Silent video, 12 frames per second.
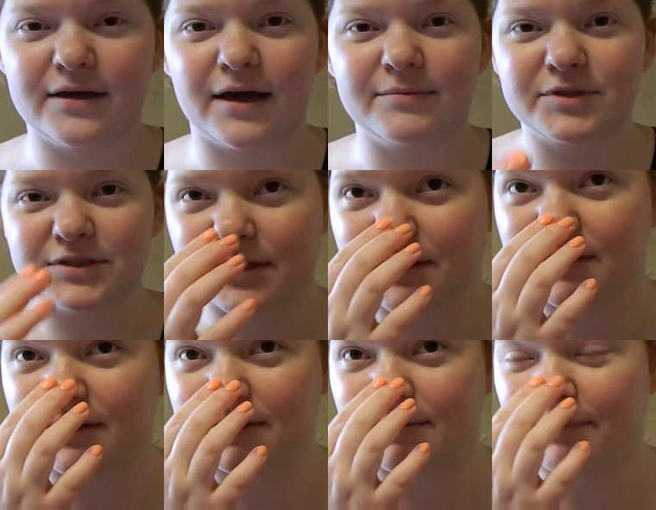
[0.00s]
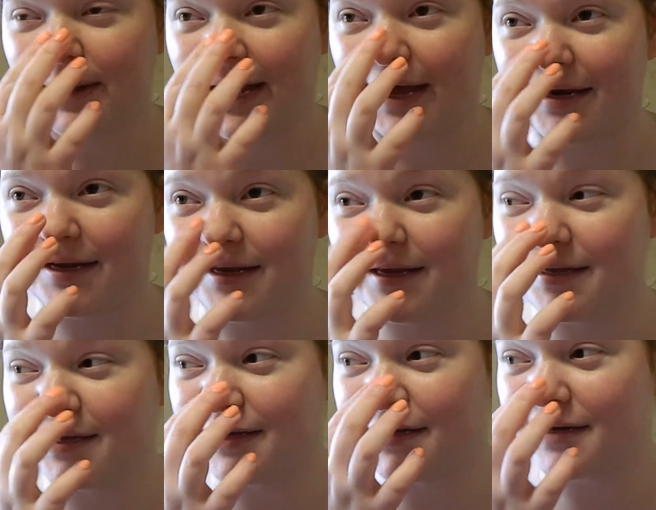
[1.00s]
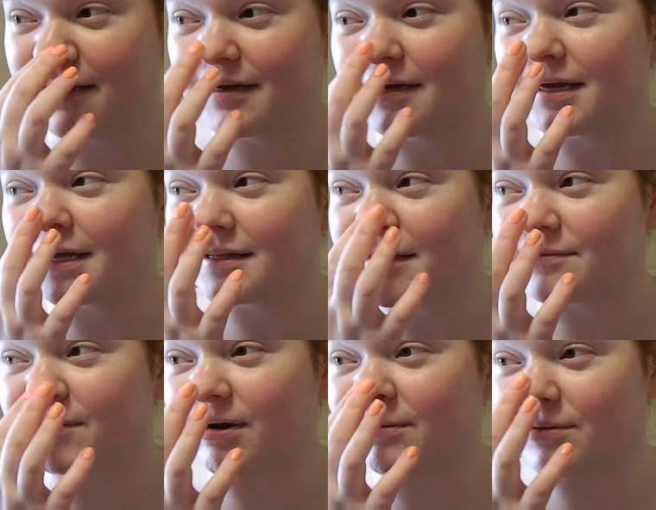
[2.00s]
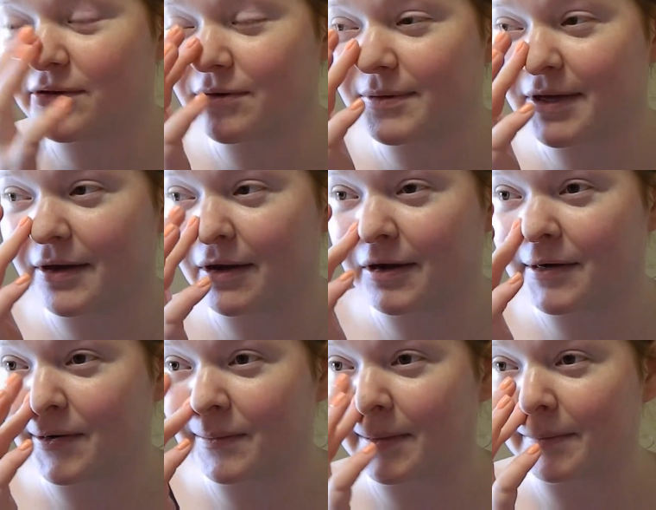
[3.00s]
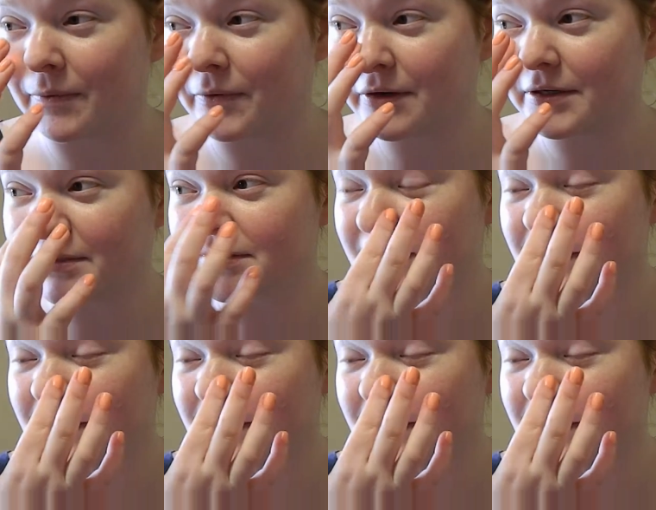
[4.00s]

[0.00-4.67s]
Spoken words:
I'm just gonna pat it and then rub a little bit on all my pores.